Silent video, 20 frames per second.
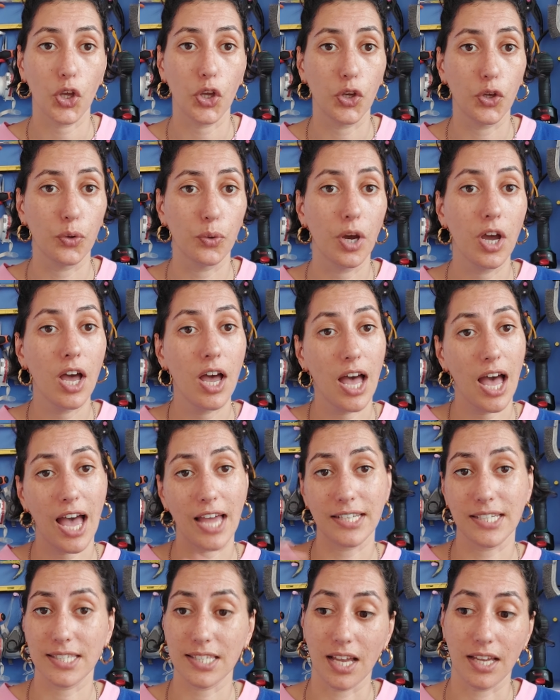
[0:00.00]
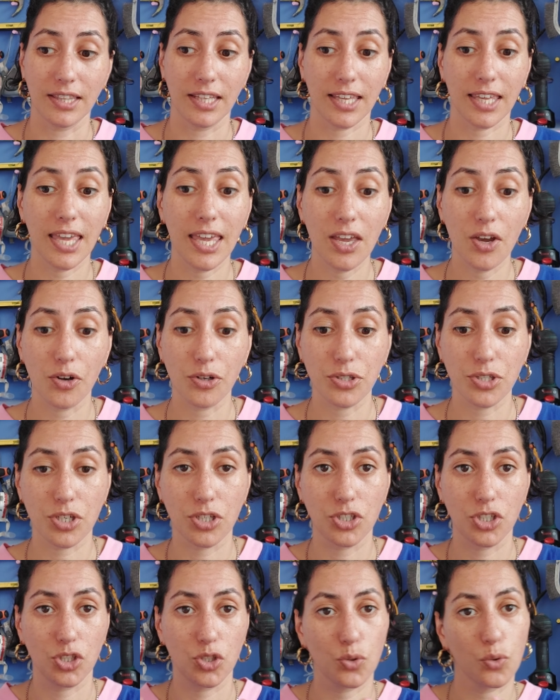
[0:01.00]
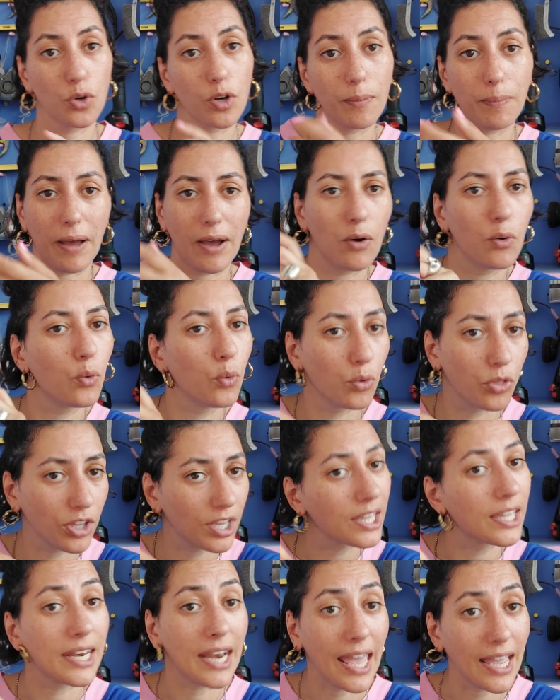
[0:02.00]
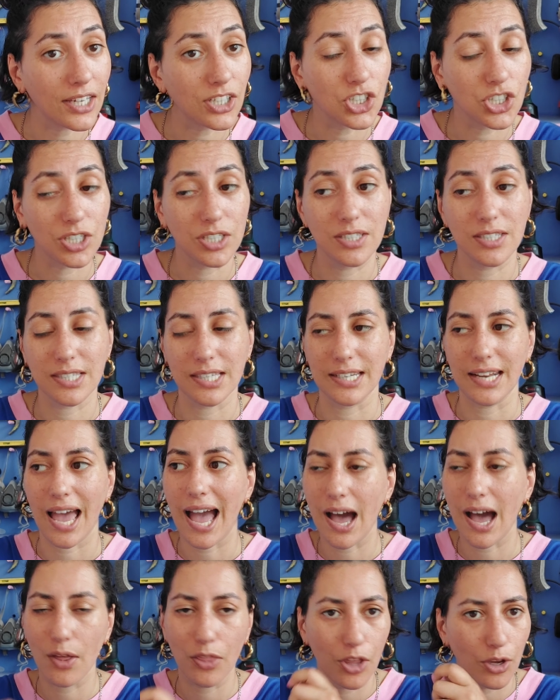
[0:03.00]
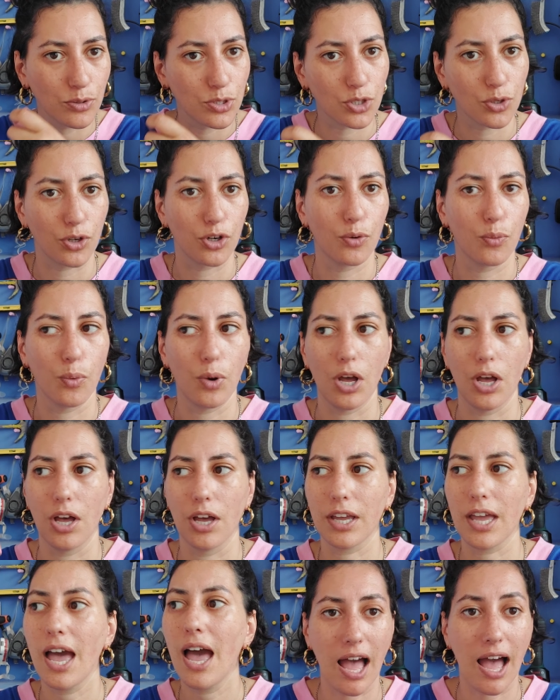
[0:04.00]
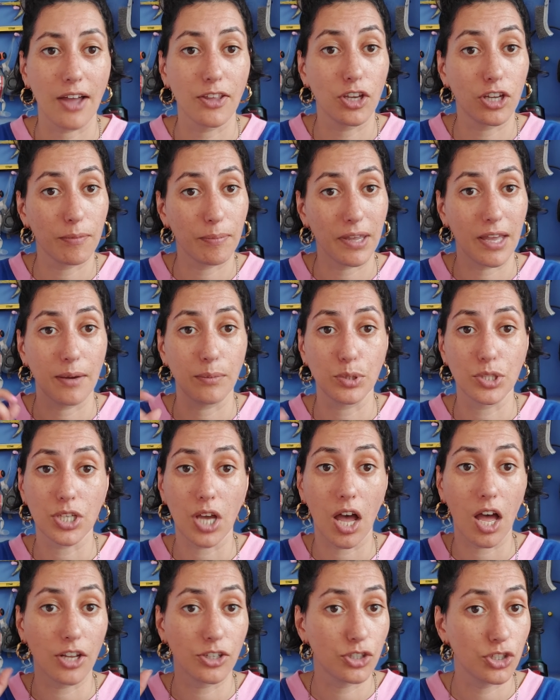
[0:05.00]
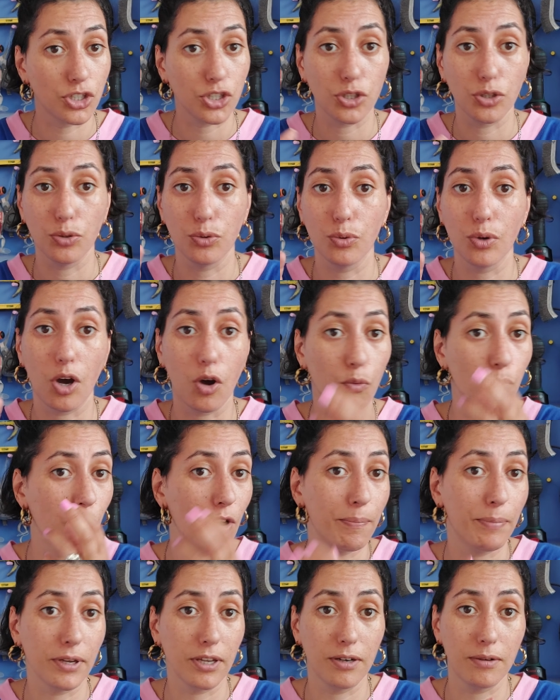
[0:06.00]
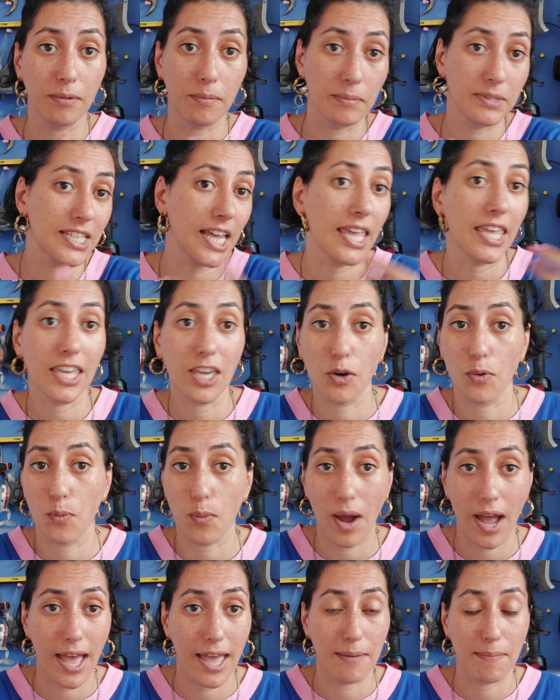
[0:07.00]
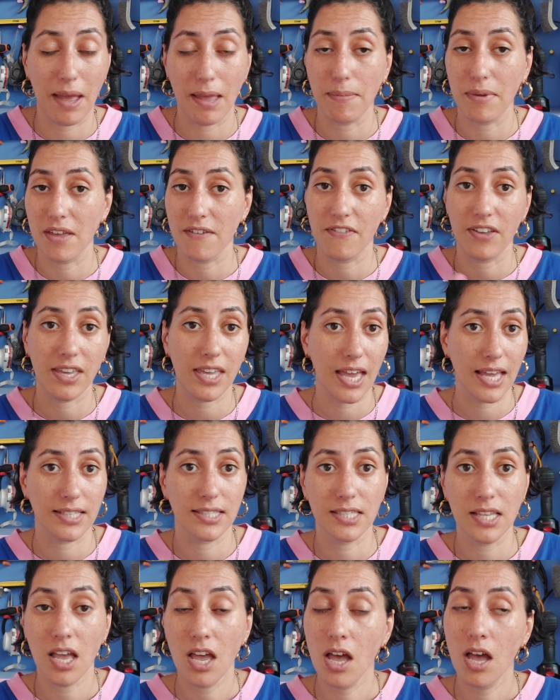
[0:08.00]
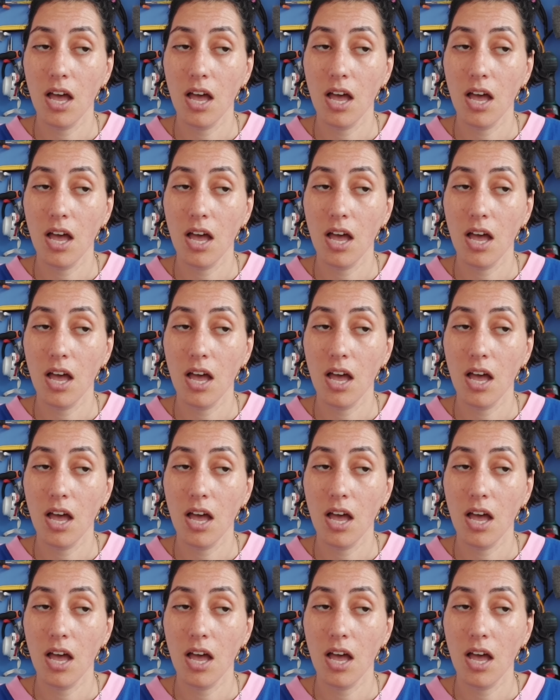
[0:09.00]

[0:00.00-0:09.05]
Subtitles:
who had designed the kiosk to talk about all the connections and how those are going to work, how you're going to be able to undo a ribbon, take it away. Maybe if it gets